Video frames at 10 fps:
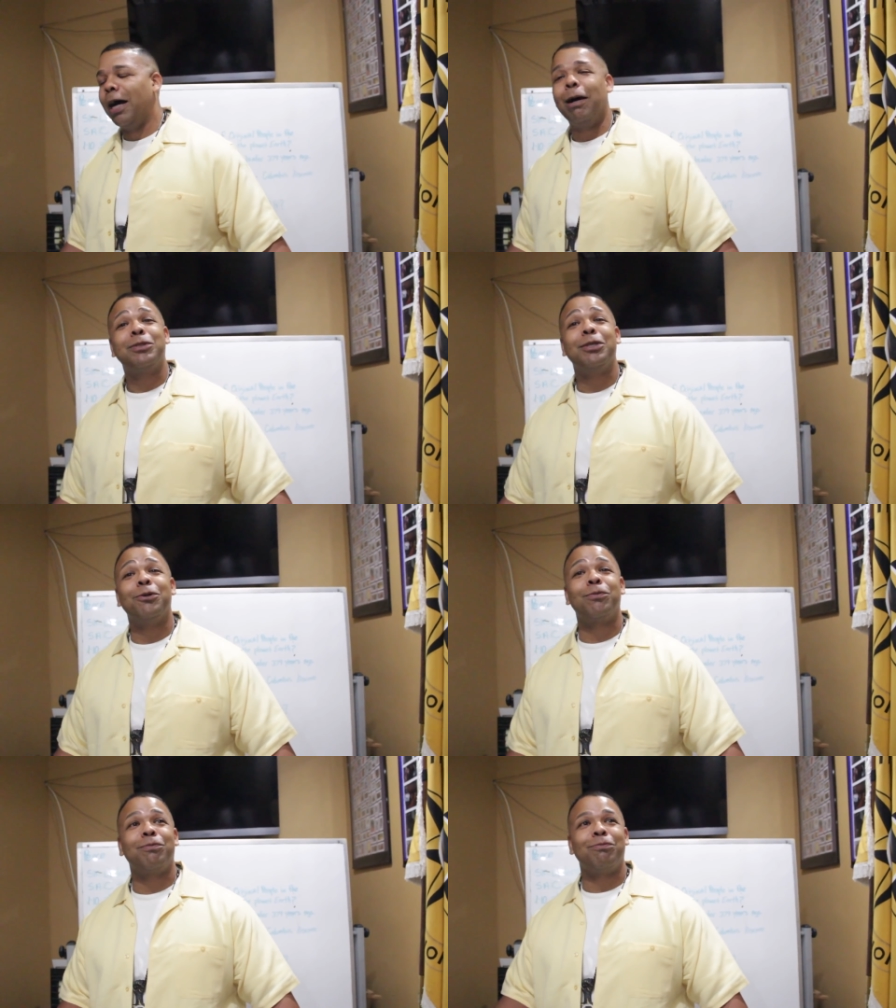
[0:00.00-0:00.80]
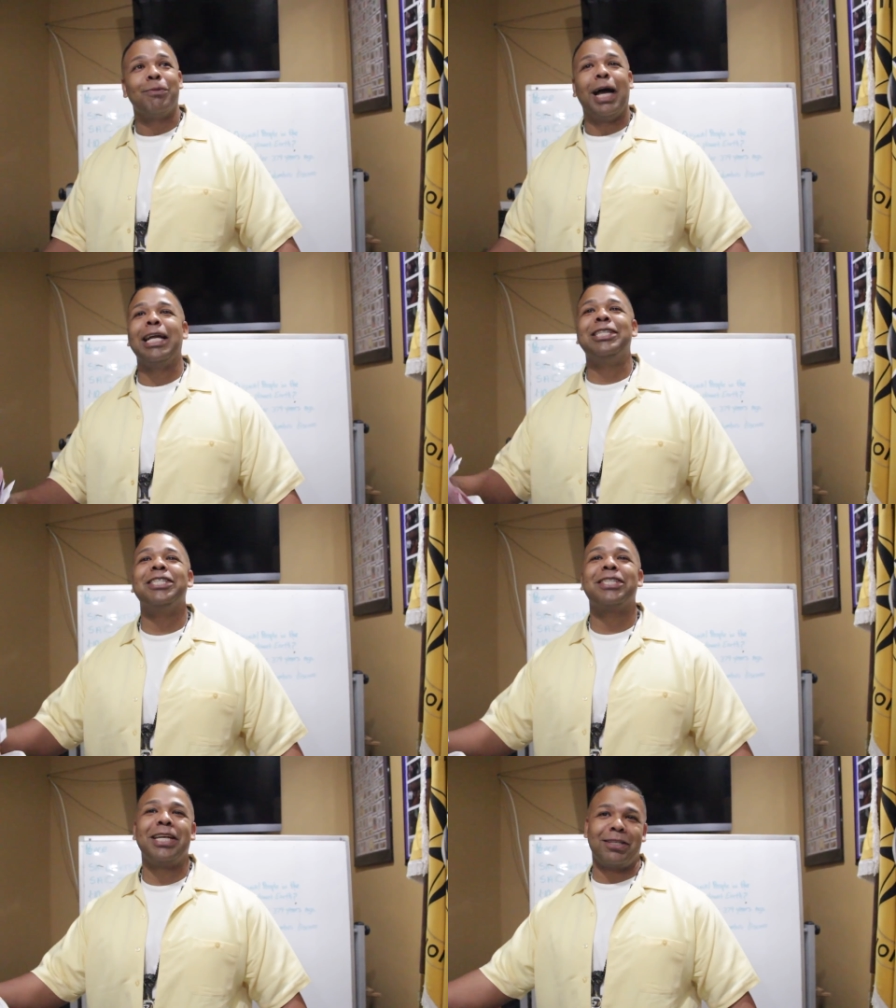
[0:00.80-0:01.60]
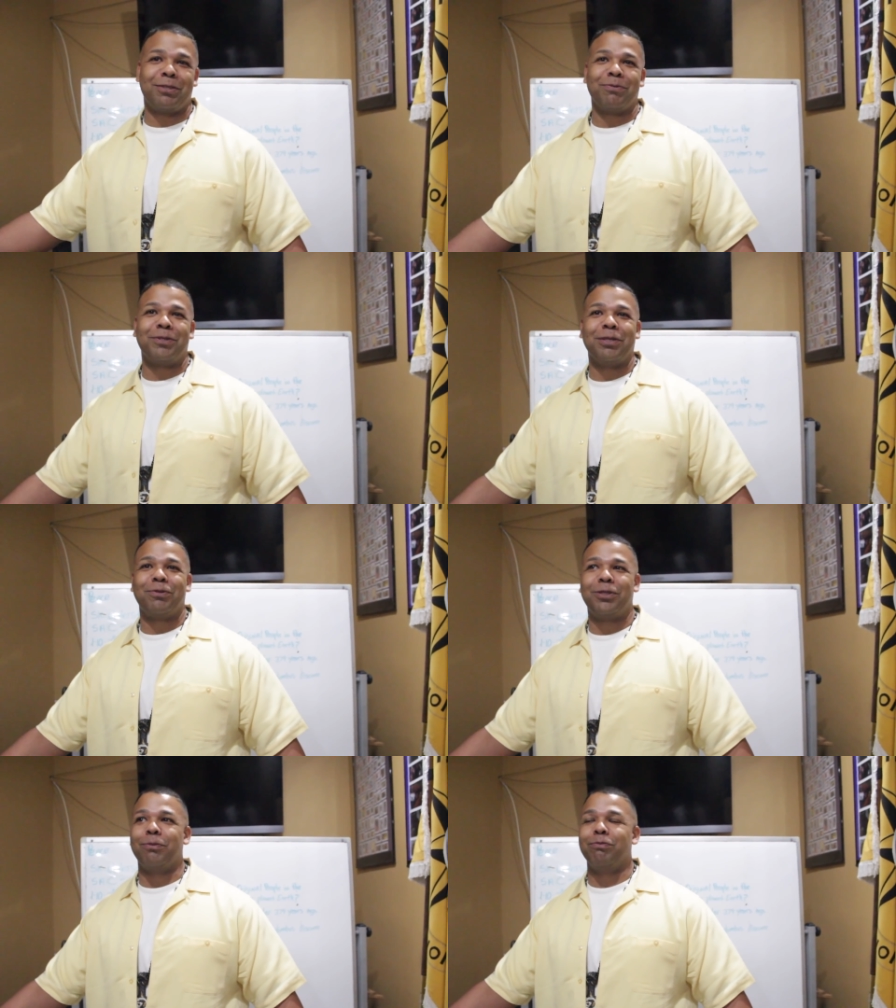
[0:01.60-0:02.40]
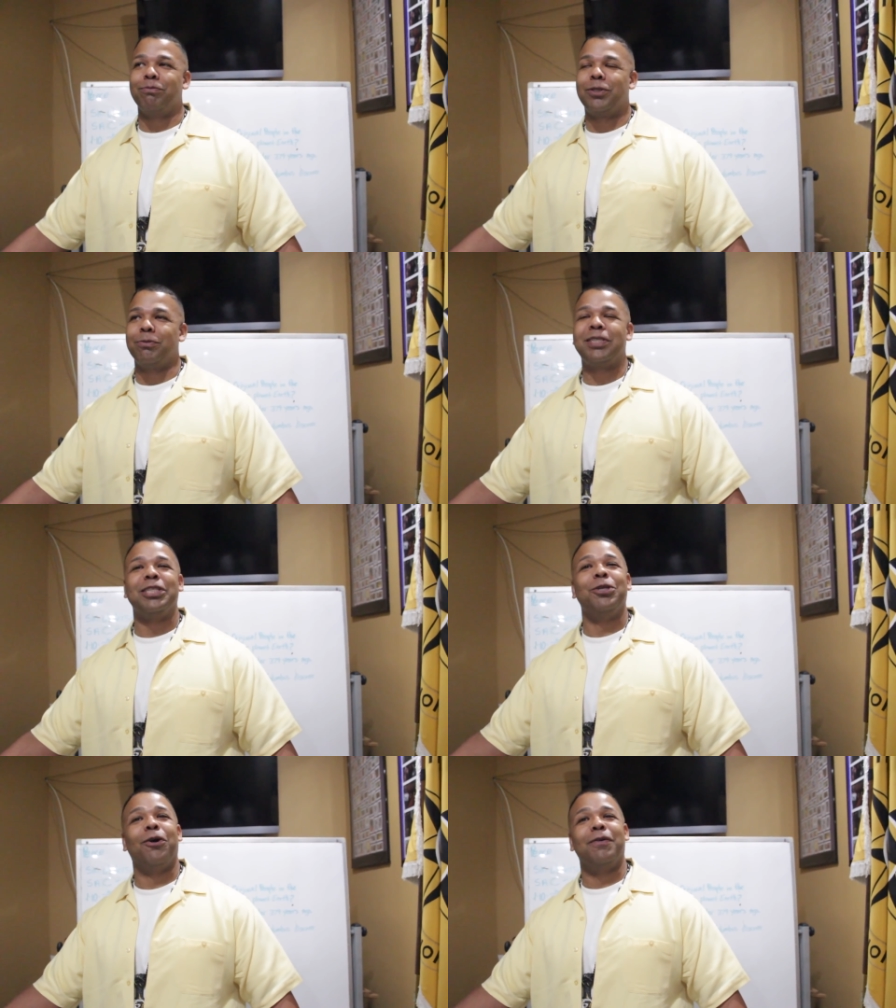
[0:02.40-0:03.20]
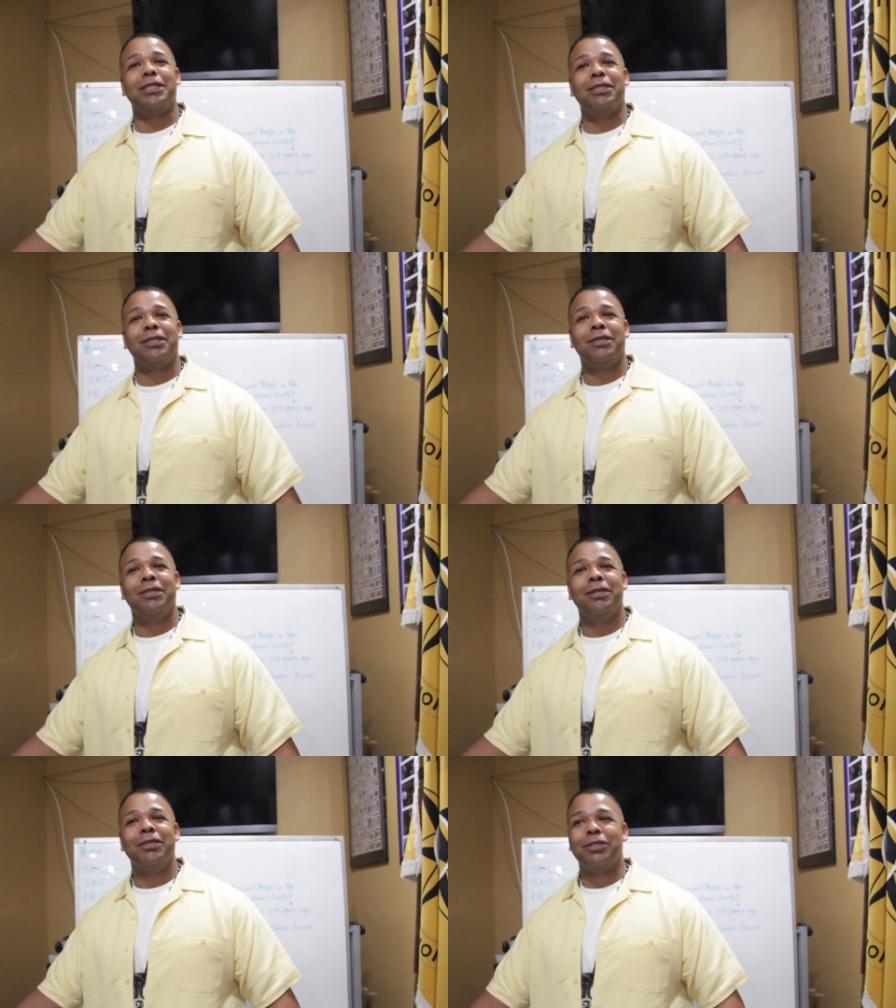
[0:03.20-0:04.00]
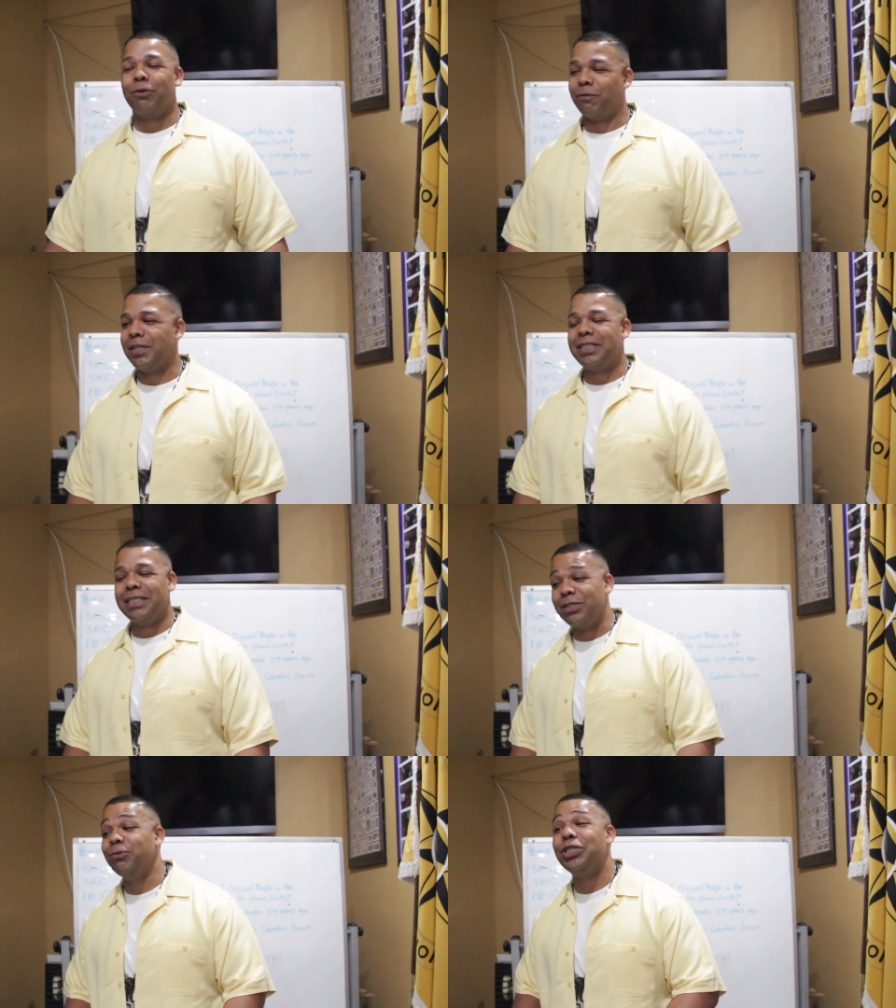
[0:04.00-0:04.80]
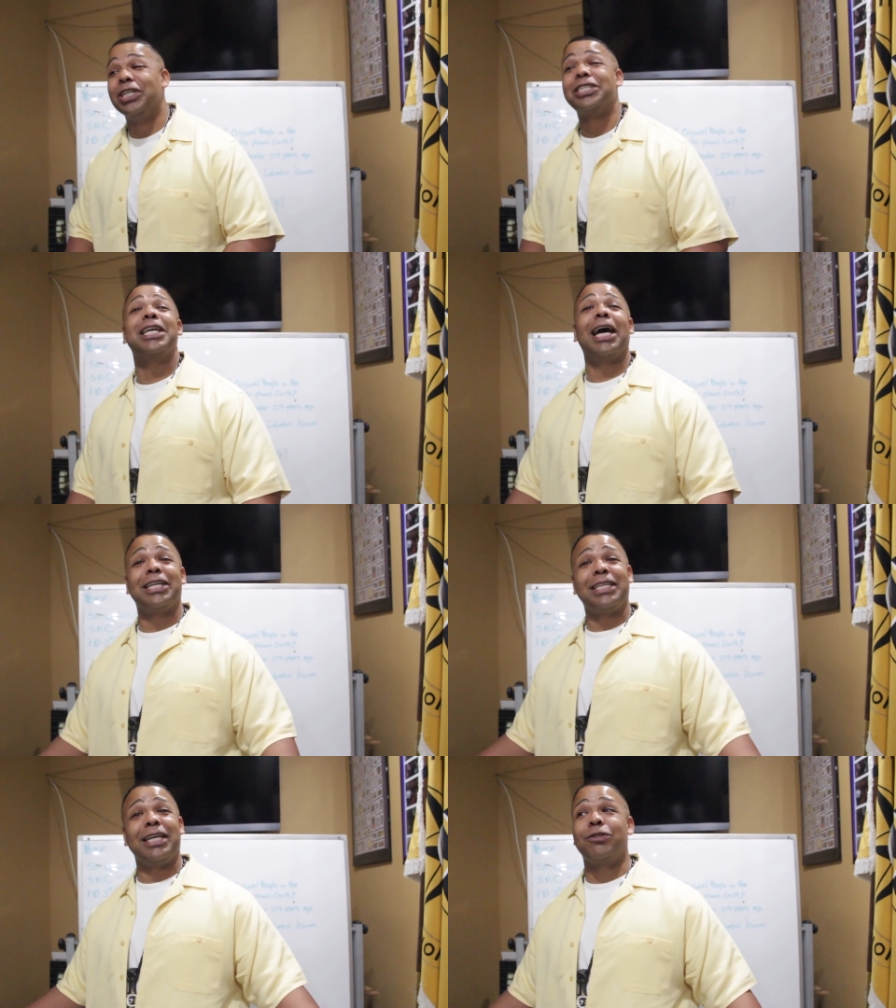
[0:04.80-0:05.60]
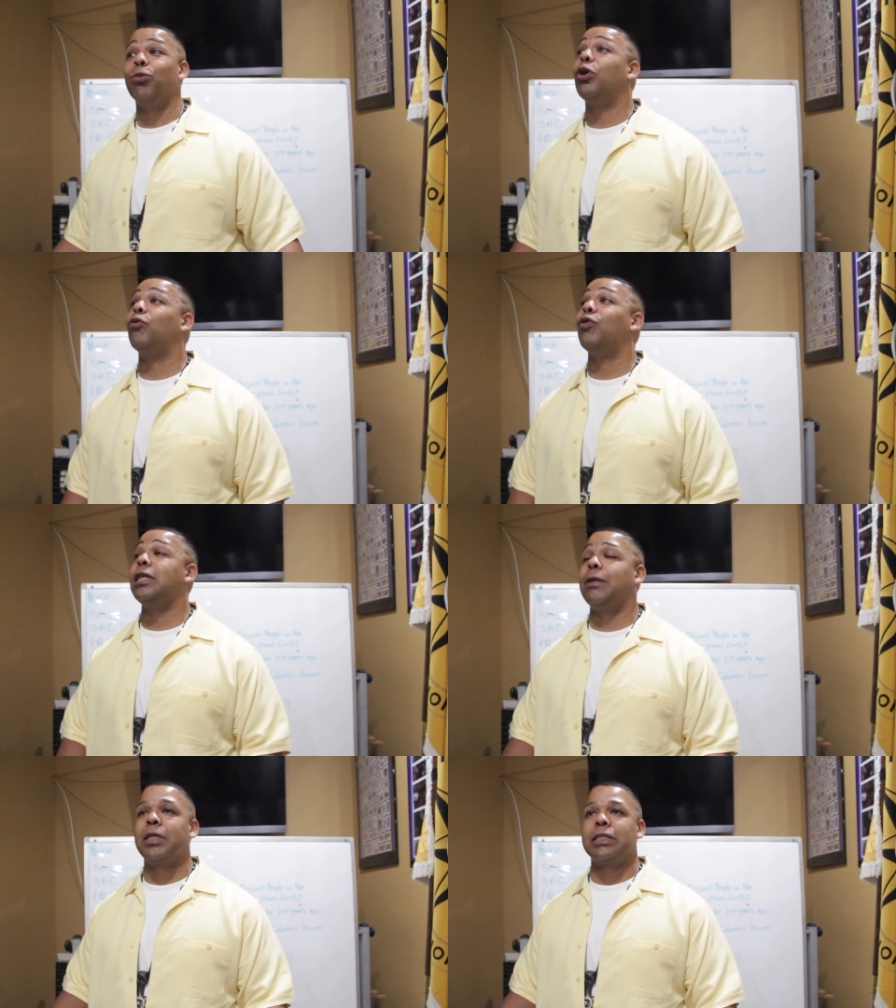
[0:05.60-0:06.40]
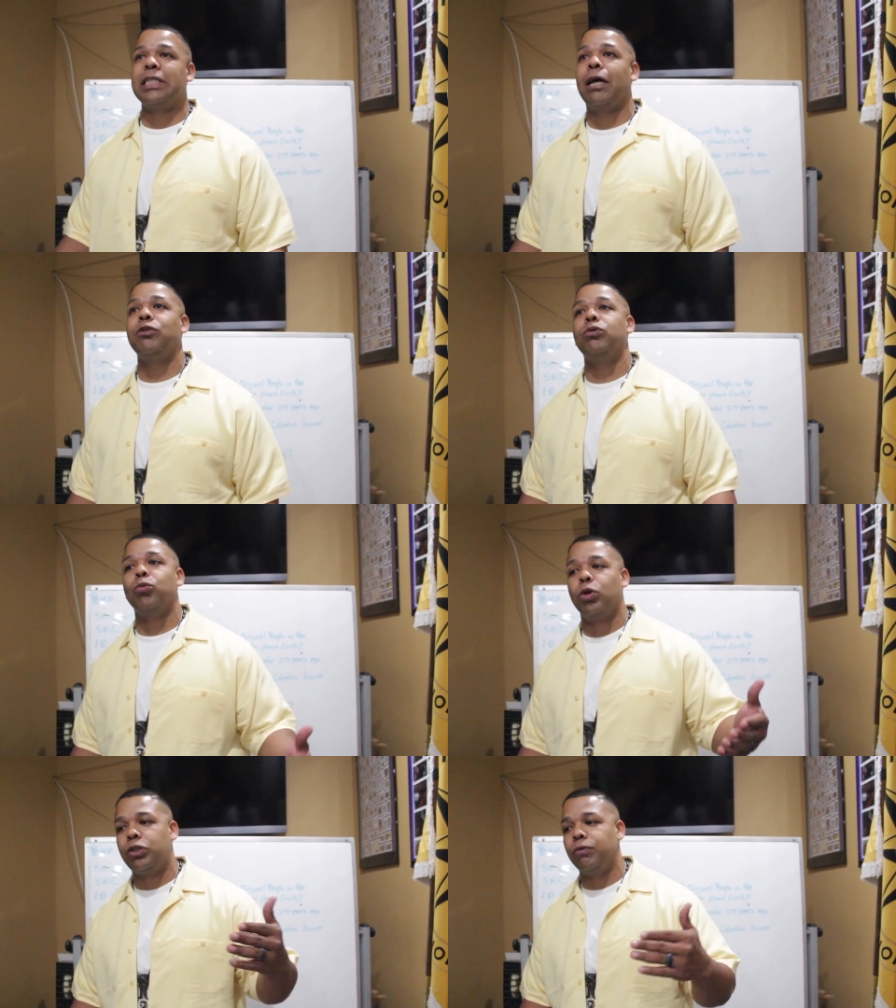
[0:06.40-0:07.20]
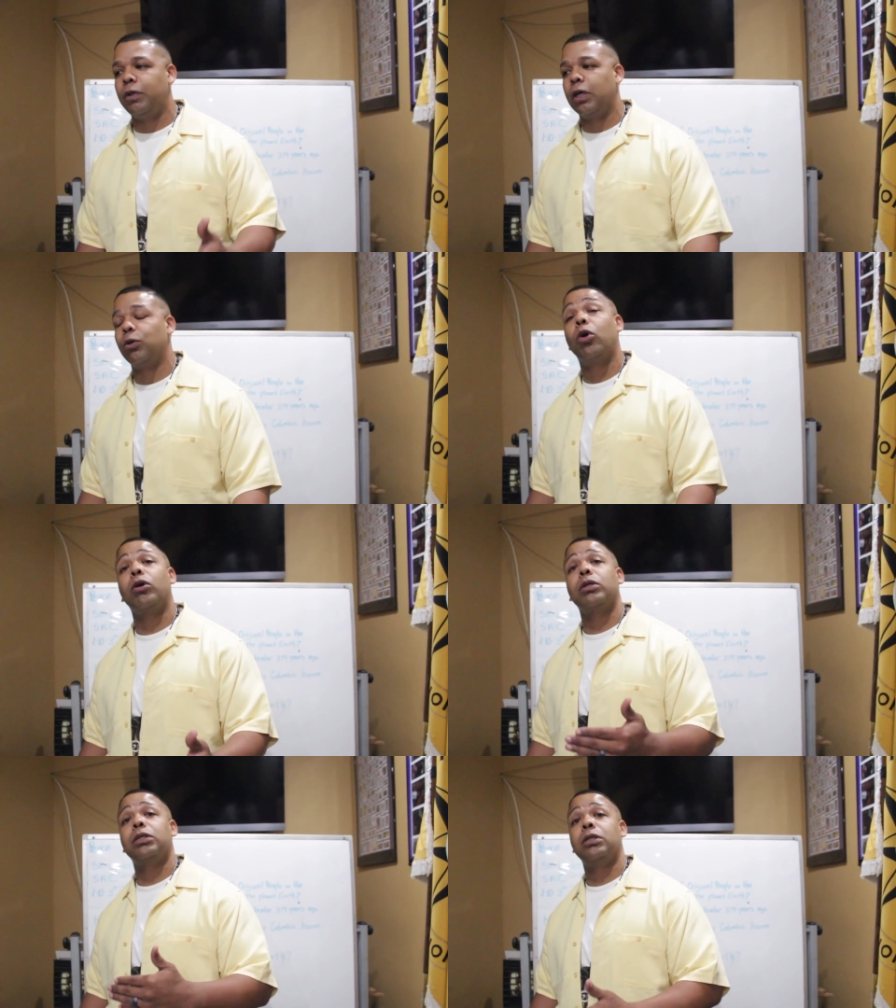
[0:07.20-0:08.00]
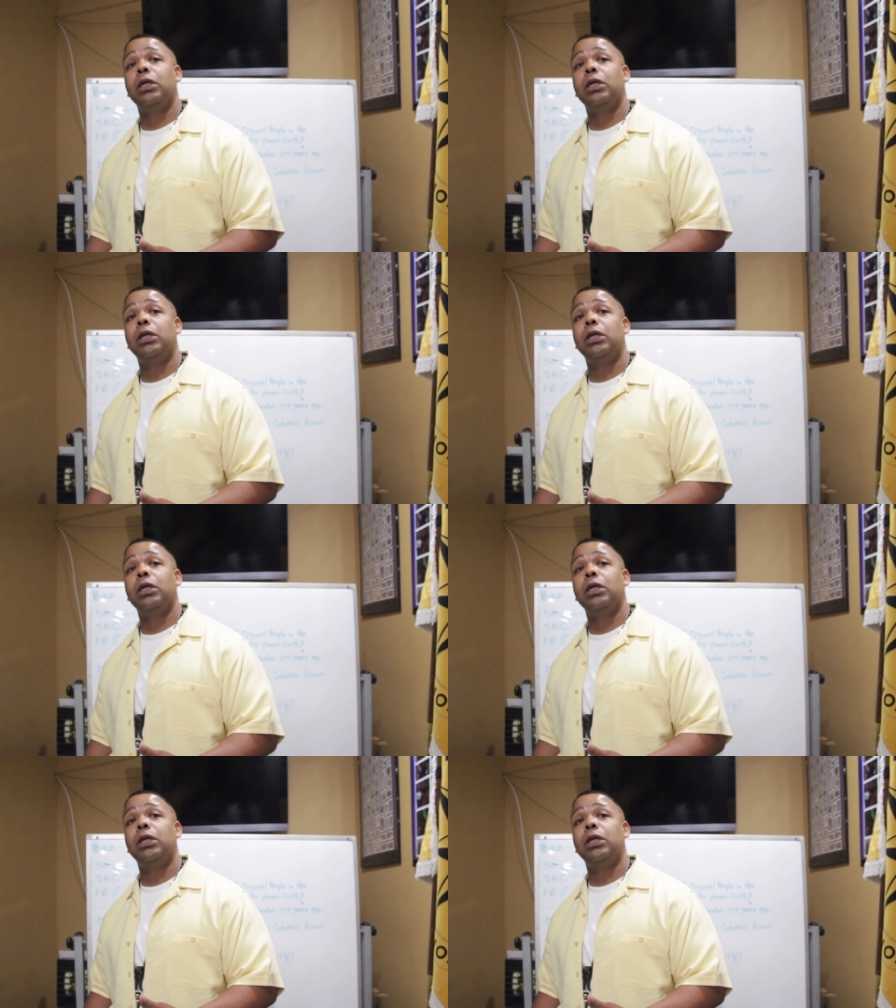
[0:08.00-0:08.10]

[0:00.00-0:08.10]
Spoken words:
I just got some seniority. Mm. So with 15 years, you just got a taste of what really, because now what you've done worked.